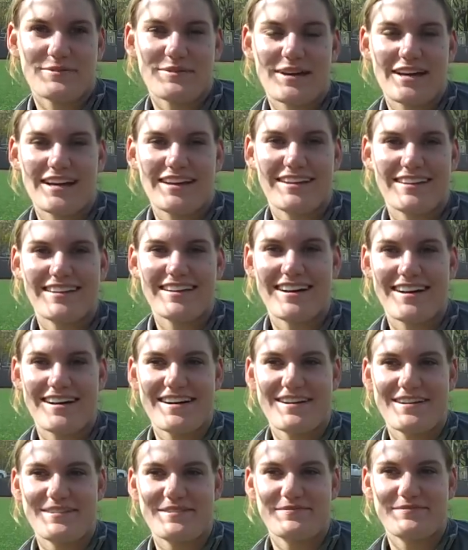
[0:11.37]
Well,
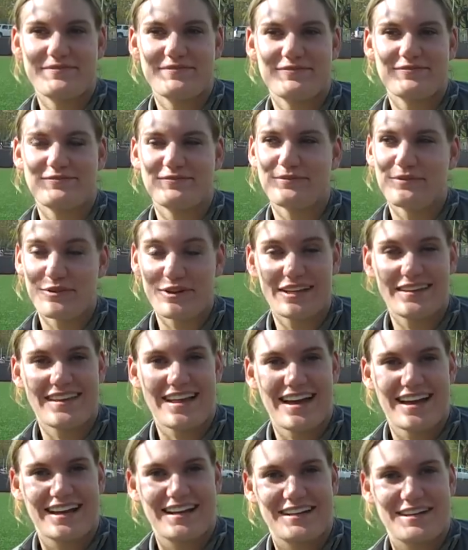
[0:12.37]
um, one, the
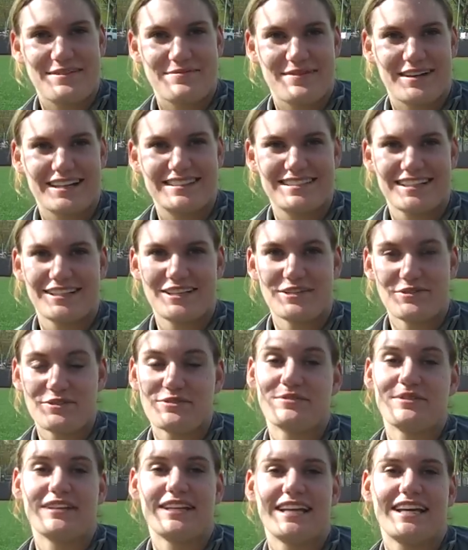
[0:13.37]
academics I knew
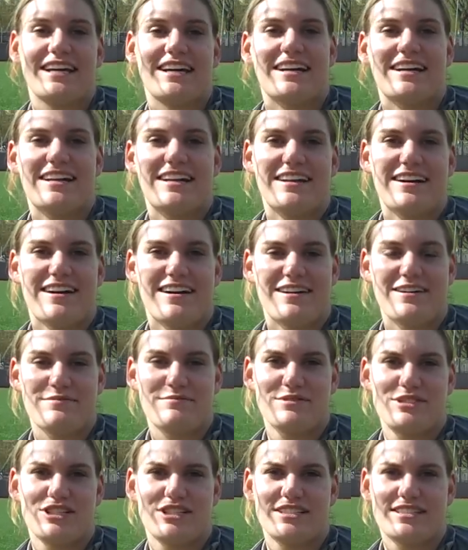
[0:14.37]
were really good. Um,
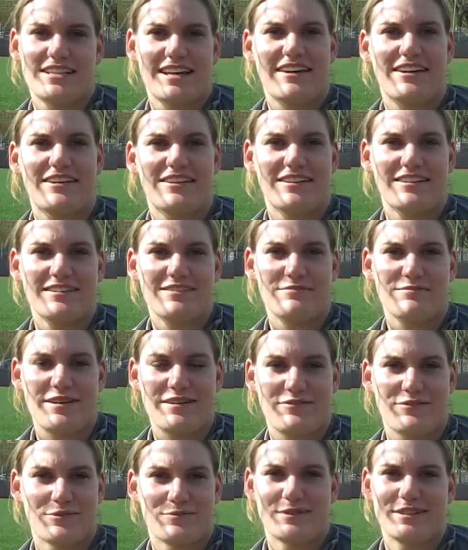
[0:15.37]
Giselle,
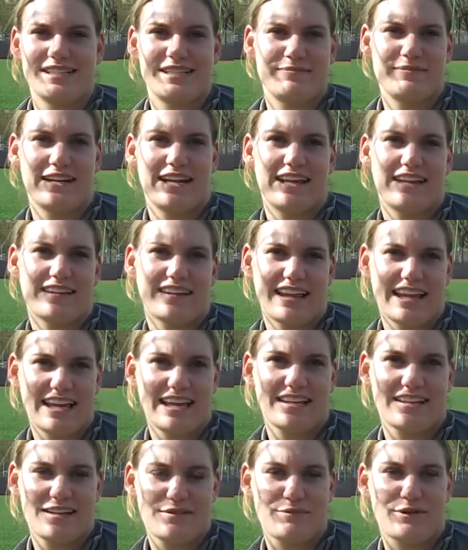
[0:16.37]
my former teammate at
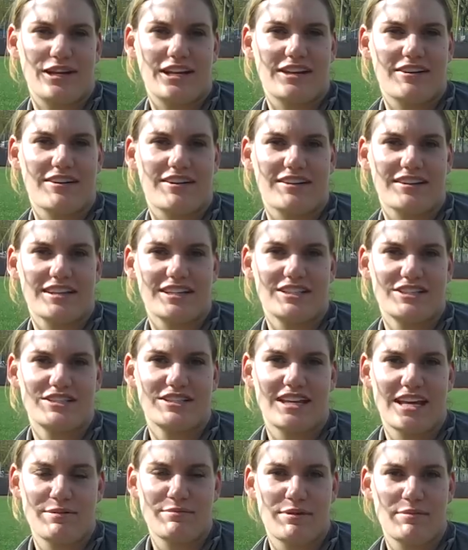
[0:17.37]
Lane Community College, mm
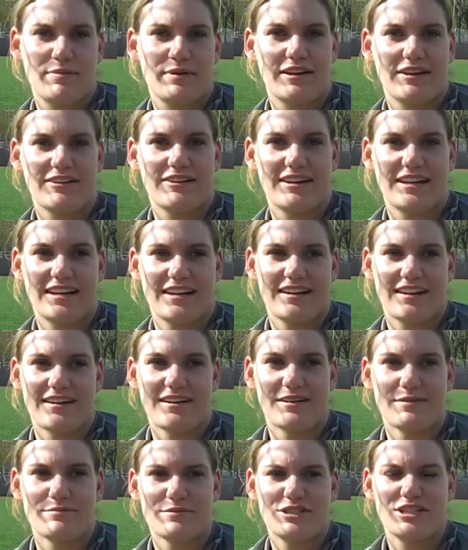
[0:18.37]
-hmm. came up here and
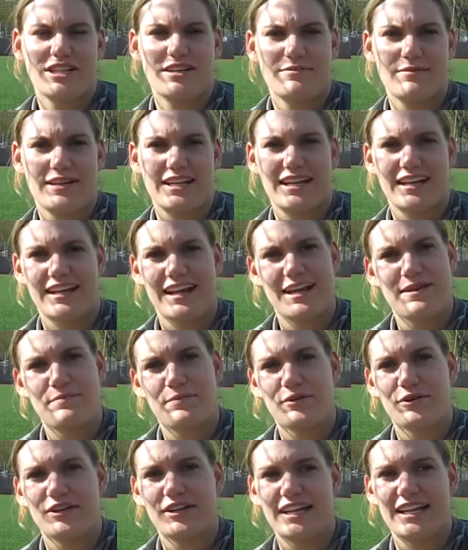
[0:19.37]
um, she committed in
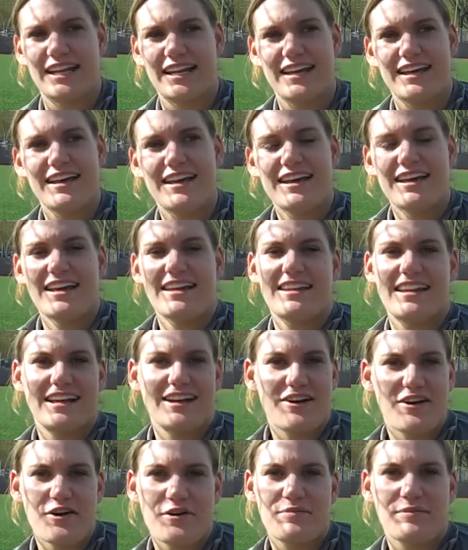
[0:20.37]
April. And they
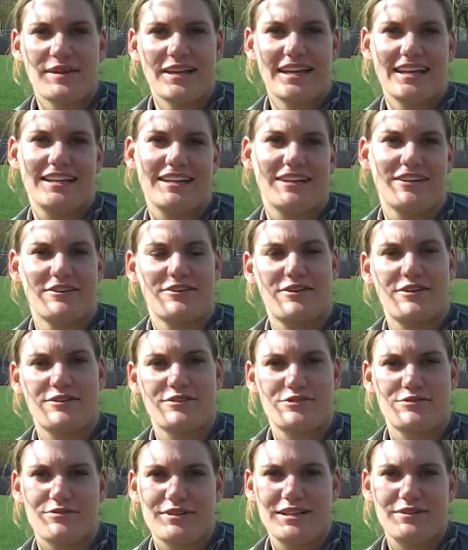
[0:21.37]
called me and, you know,
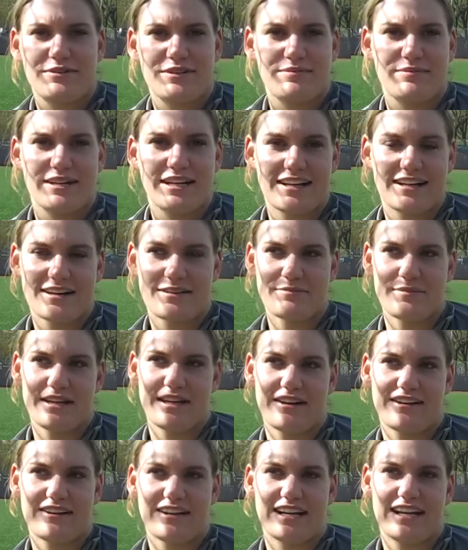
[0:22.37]
Coach Reed wanted me to come
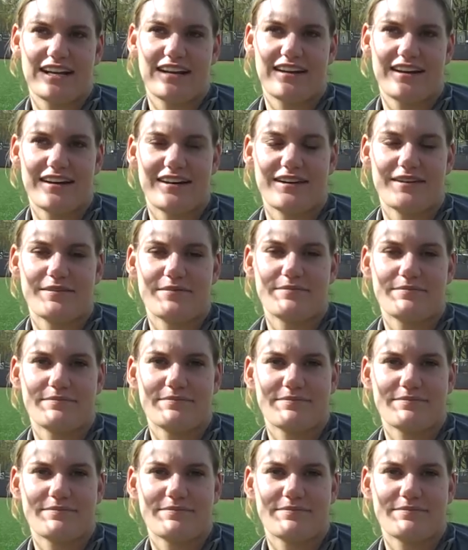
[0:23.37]
here and um,